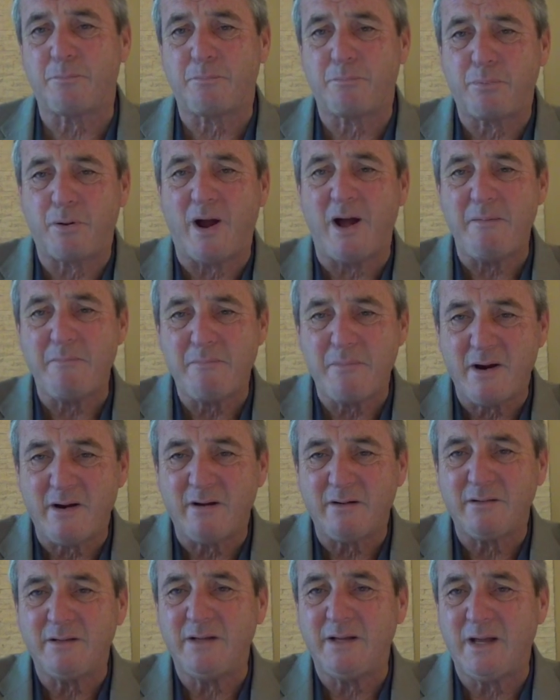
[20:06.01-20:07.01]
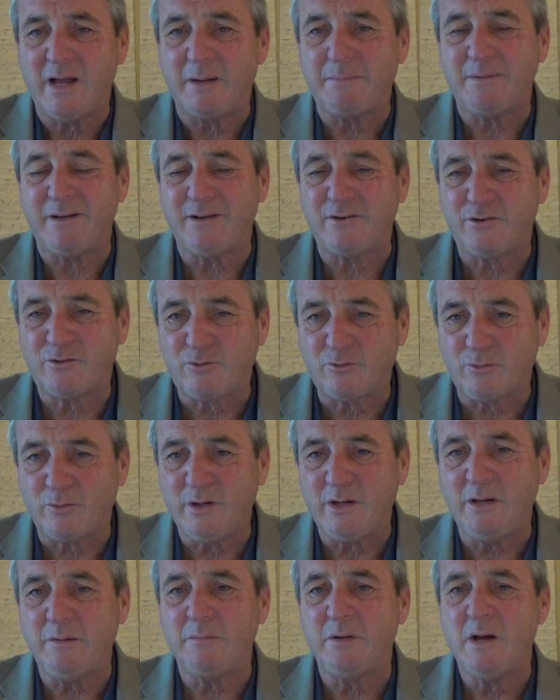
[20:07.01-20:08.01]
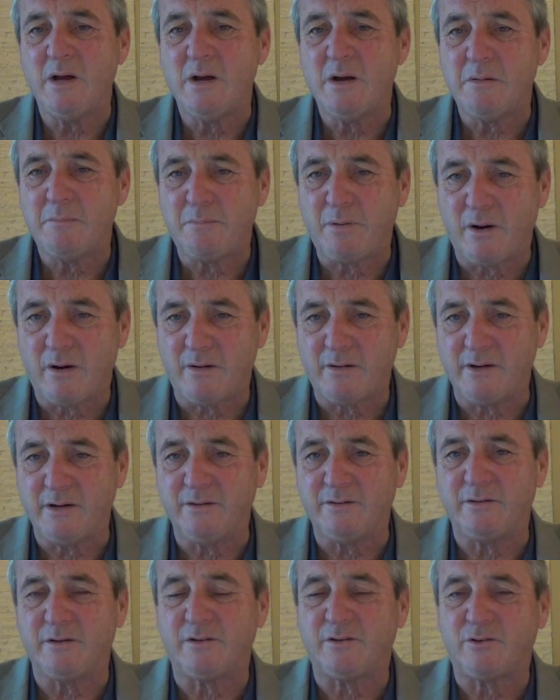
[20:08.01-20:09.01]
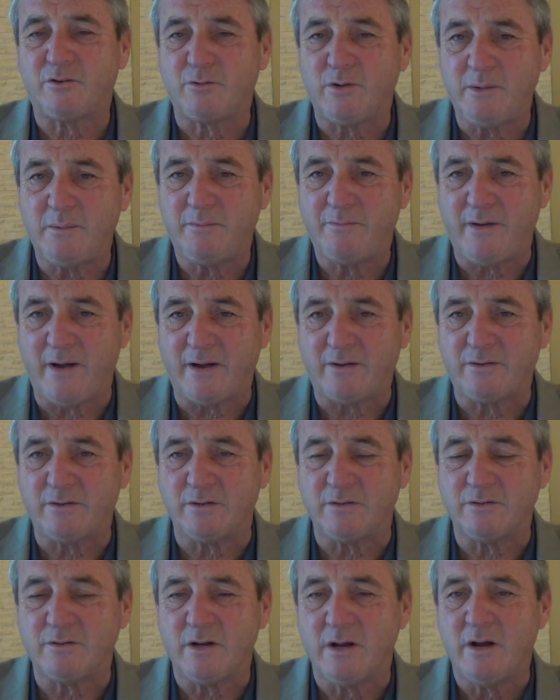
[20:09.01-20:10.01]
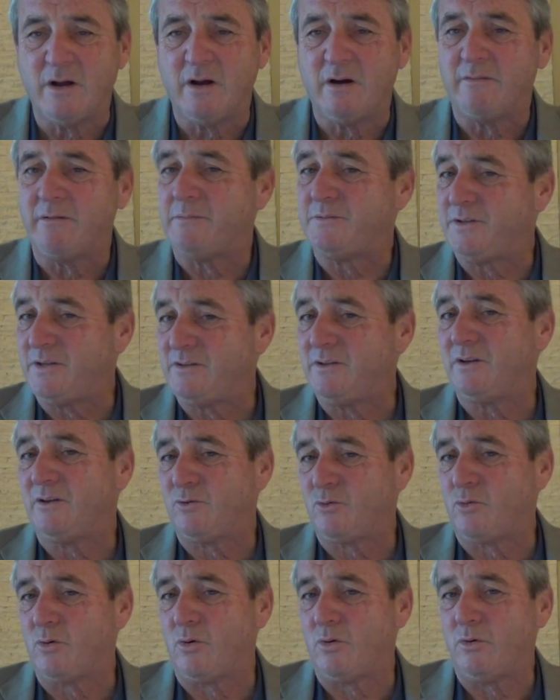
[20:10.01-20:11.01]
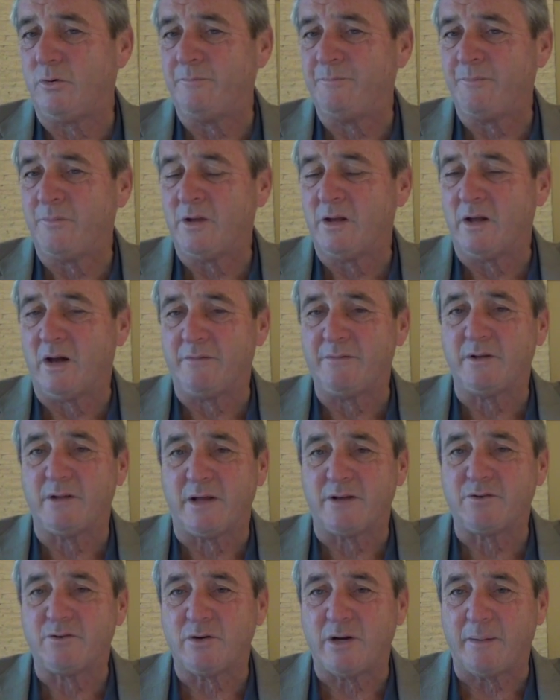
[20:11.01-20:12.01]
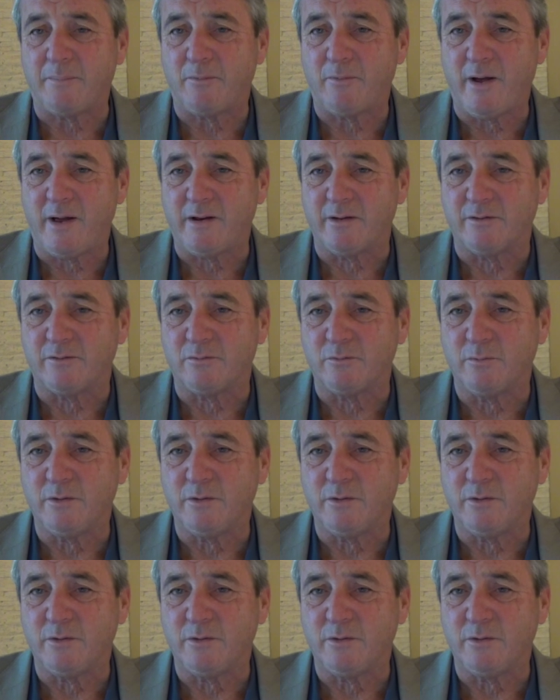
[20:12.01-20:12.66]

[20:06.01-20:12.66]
primarily kept extreme parties and extreme factions from seizing control of the election apparatus.